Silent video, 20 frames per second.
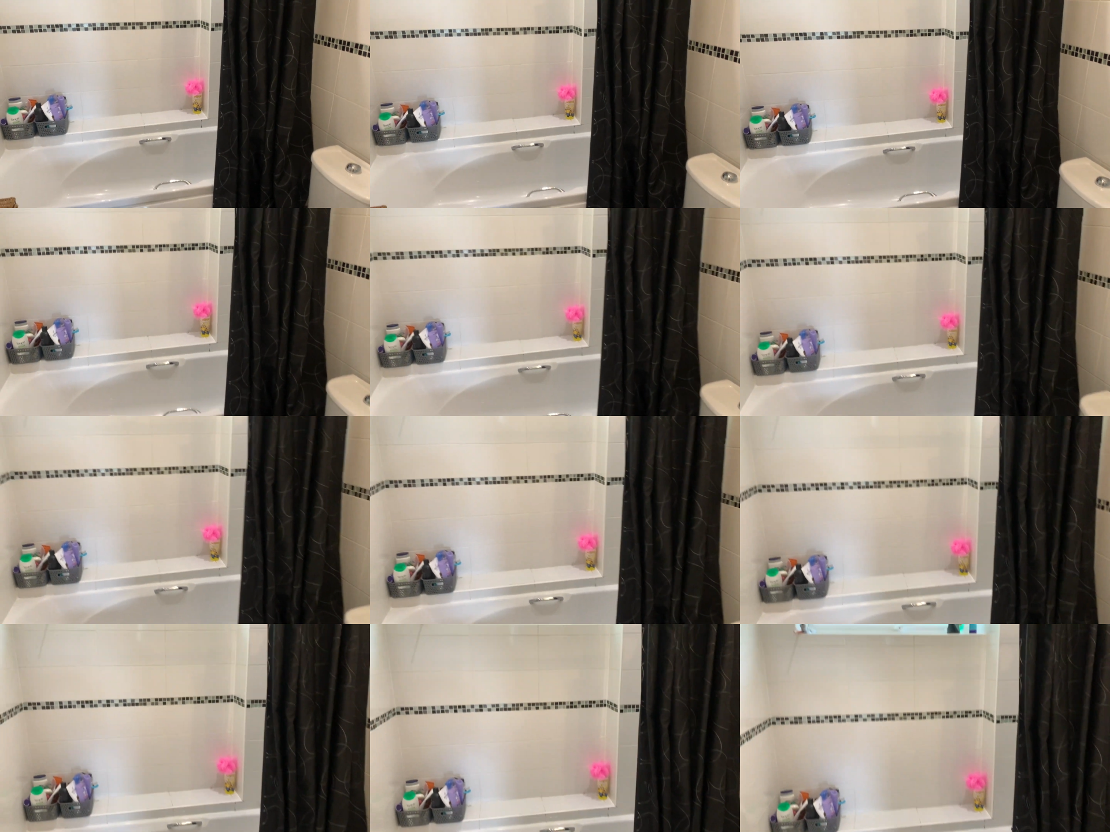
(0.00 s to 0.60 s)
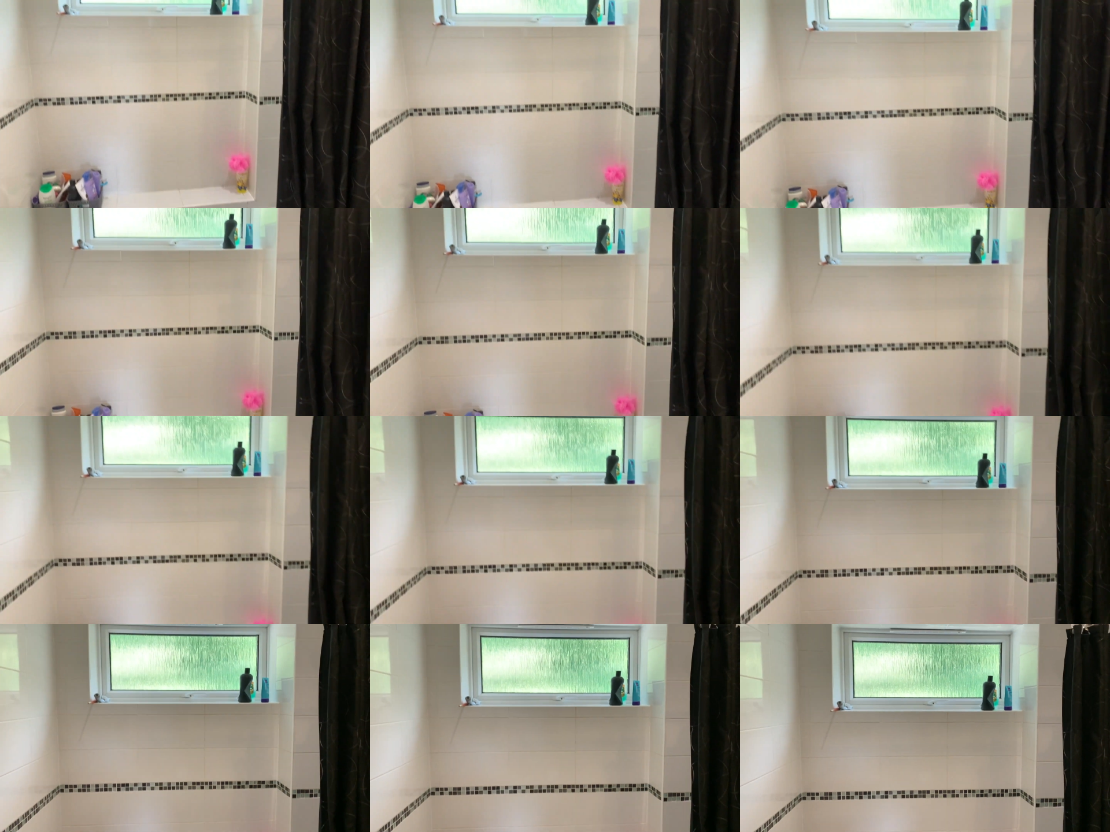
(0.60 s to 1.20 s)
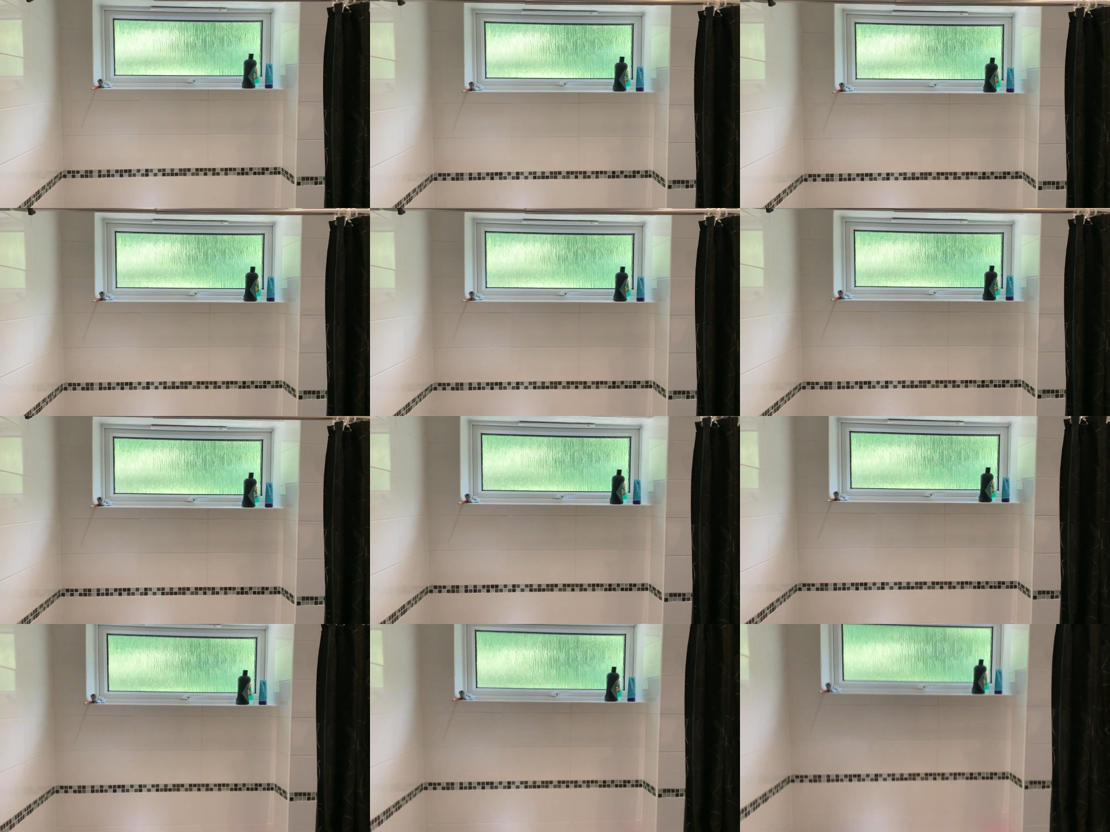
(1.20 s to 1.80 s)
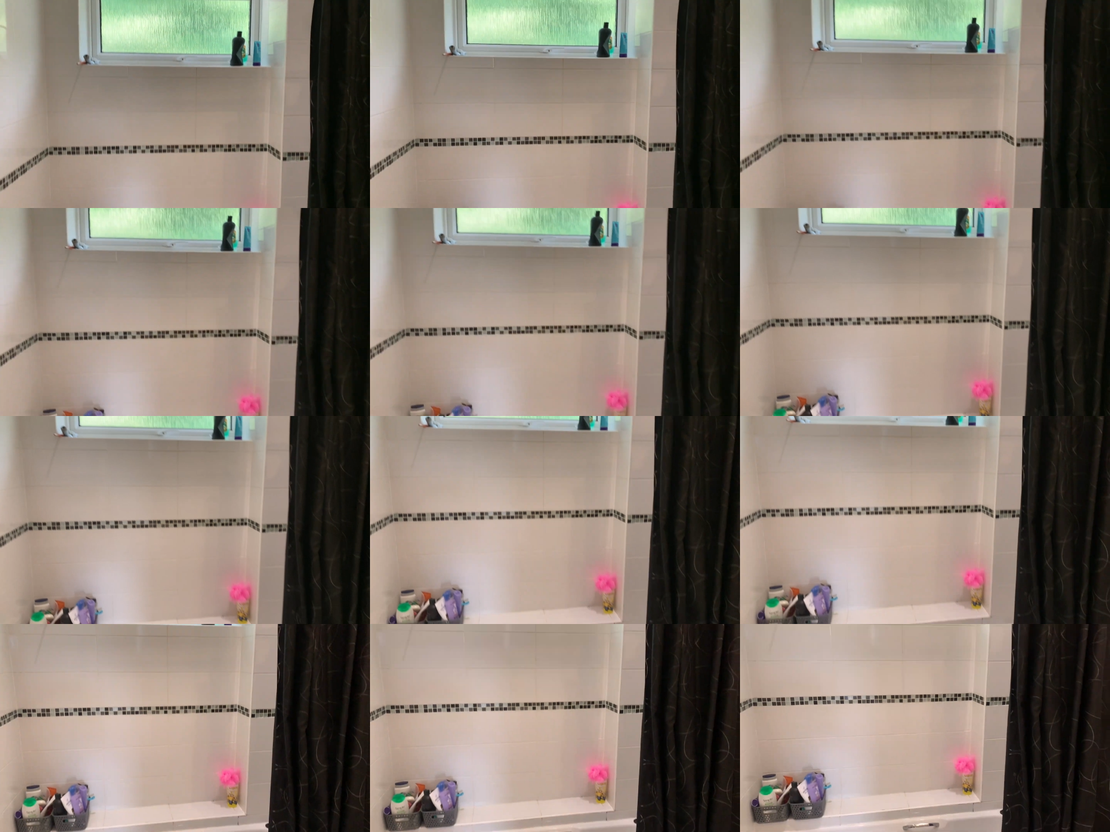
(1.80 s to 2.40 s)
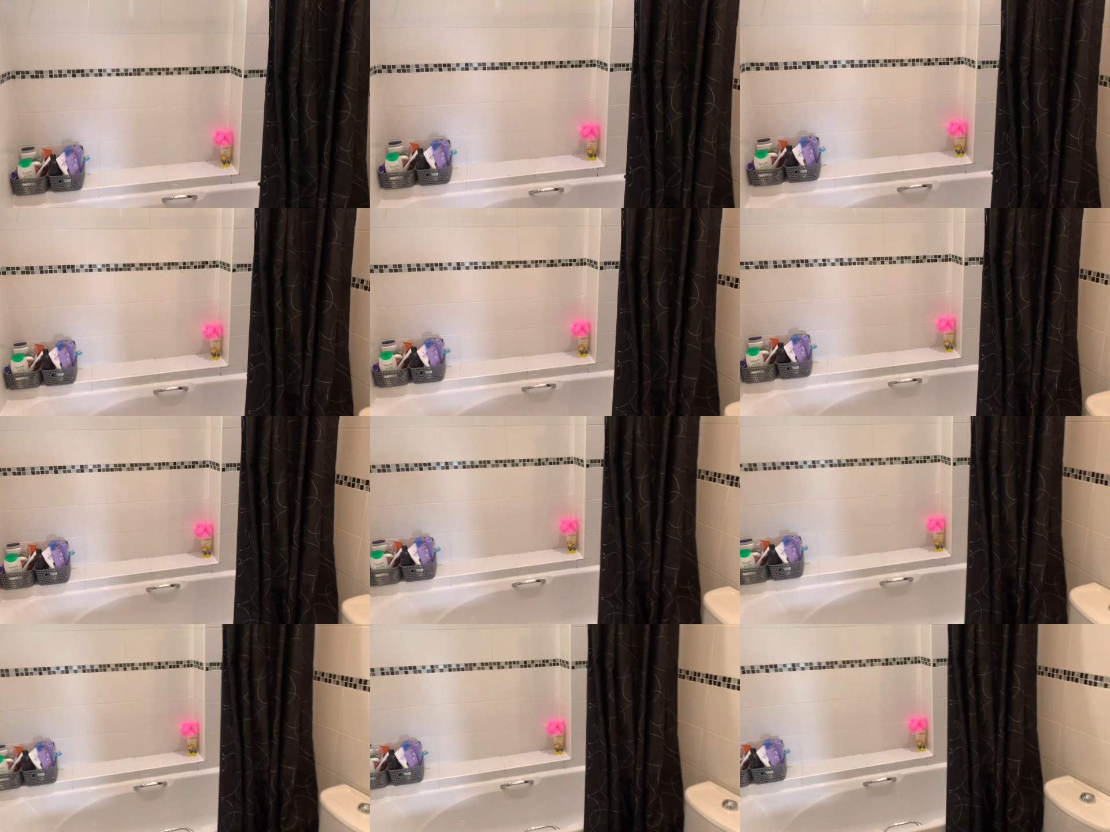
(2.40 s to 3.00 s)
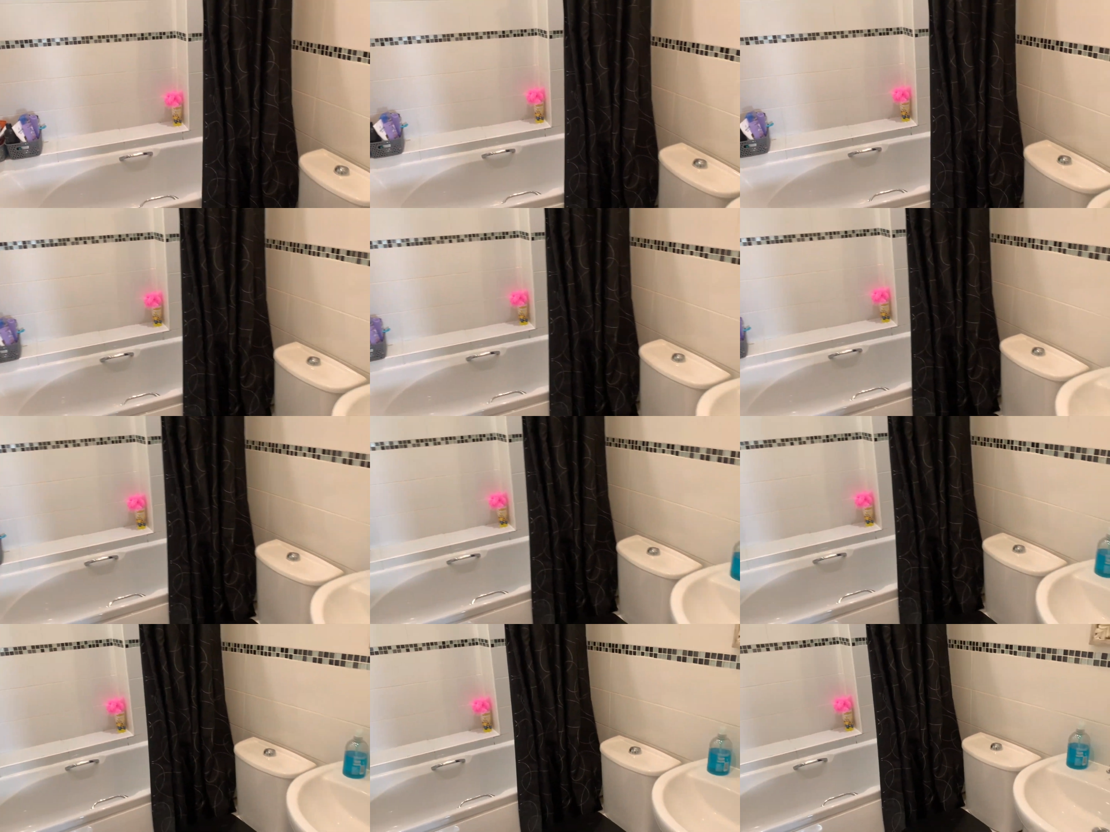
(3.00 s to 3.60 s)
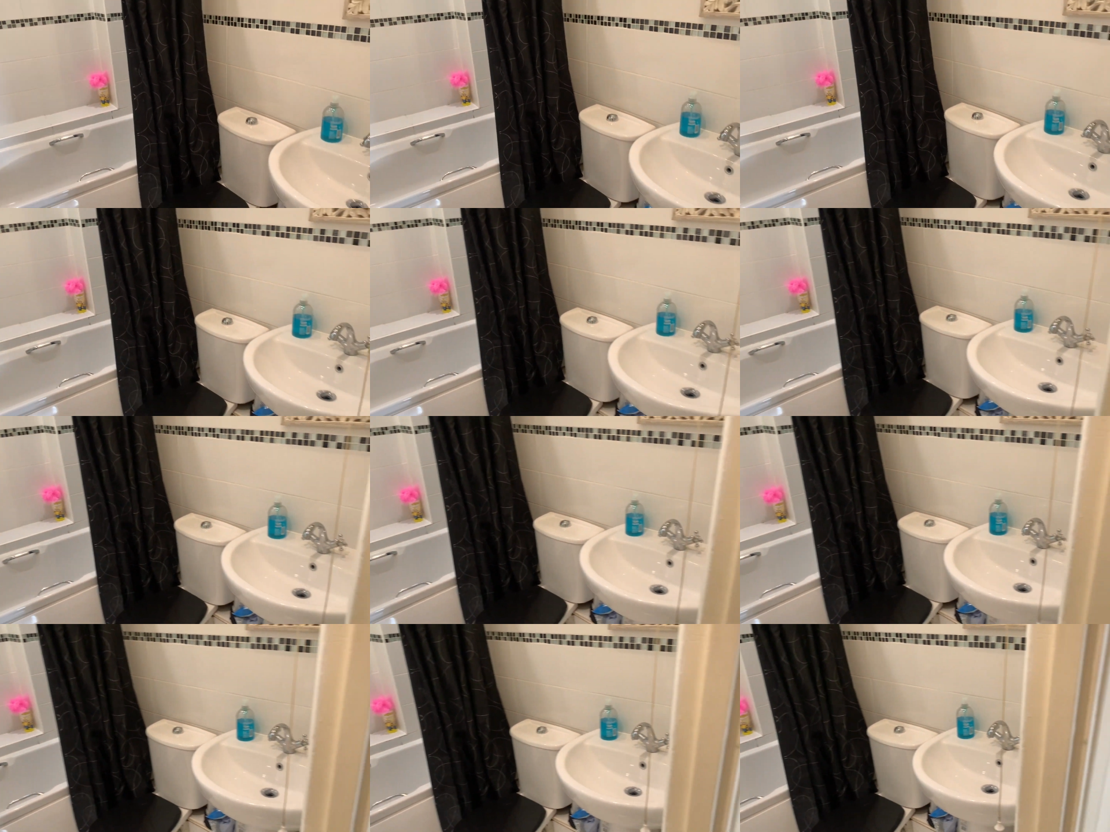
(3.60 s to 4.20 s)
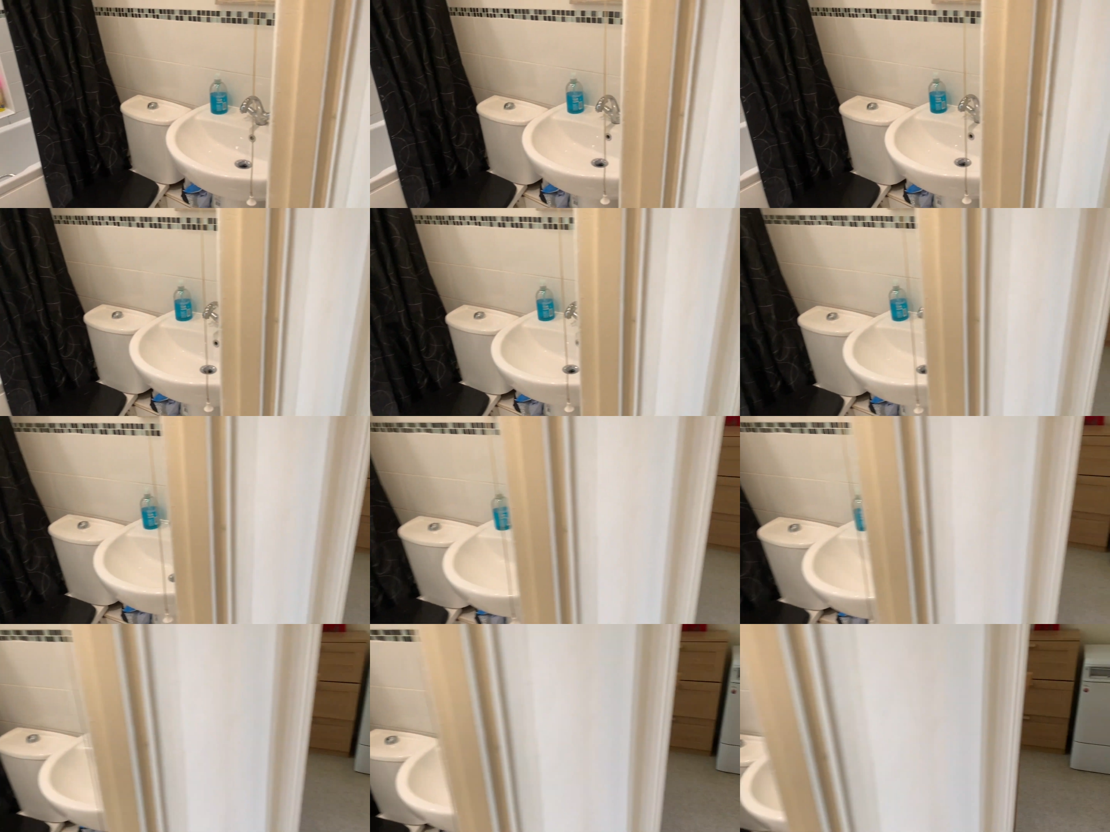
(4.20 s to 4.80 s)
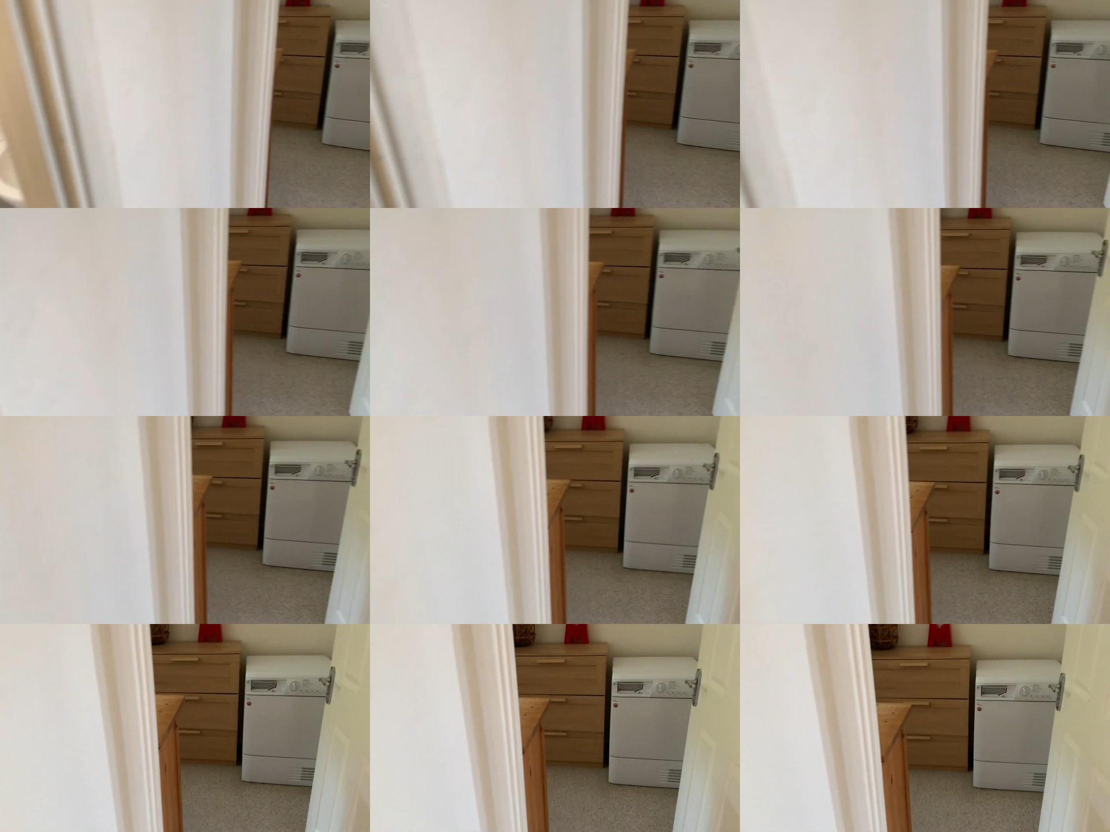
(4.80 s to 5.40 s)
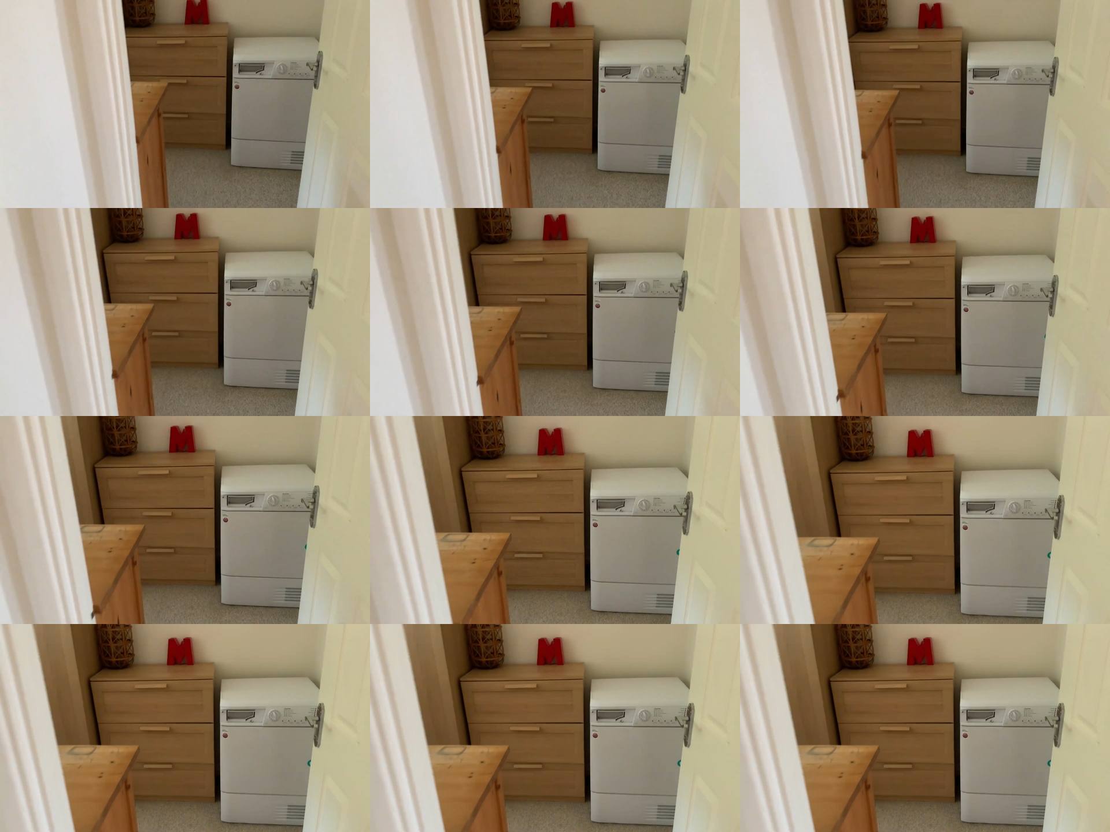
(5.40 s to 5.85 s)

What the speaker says: Nobody's mouth can be seen.